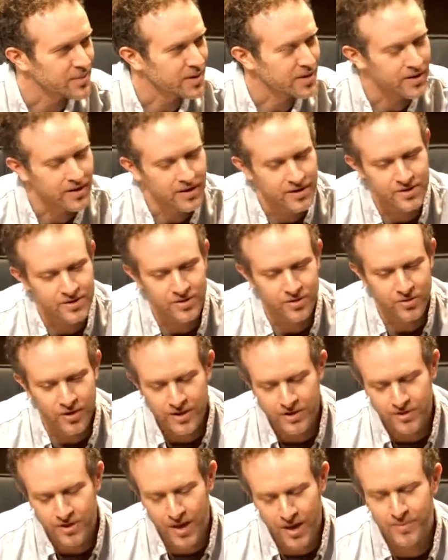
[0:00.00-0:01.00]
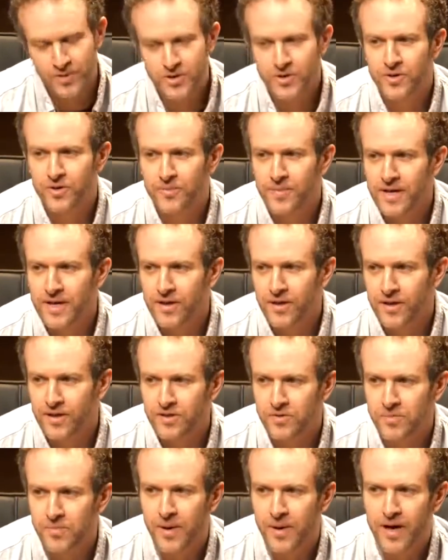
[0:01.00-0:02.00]
I think it's a great opportunity to make
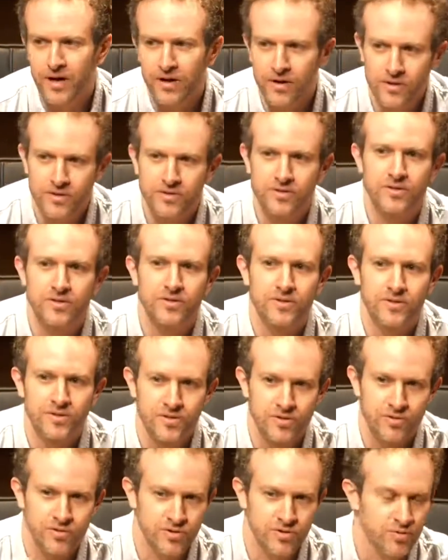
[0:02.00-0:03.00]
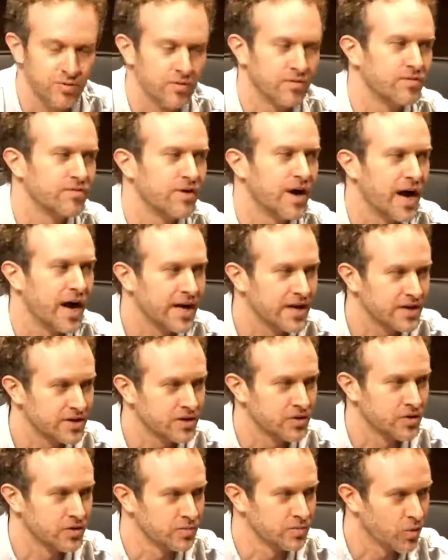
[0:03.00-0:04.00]
things better and to refine and
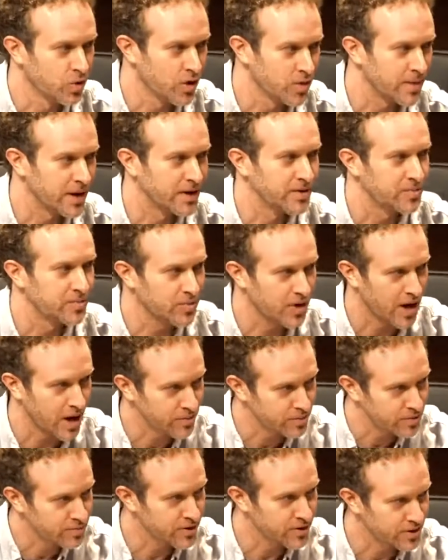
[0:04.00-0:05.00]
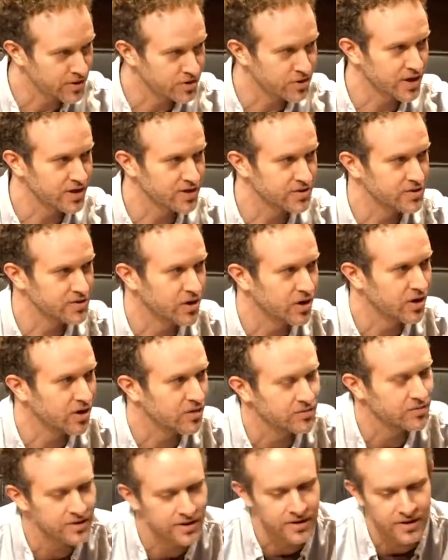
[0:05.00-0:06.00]
to learn more about the problem that you're trying to
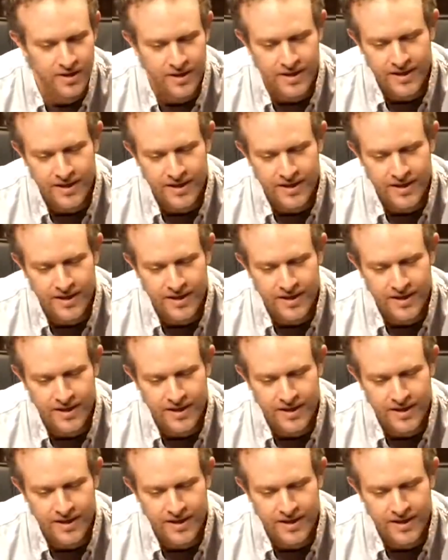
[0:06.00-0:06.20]
solve and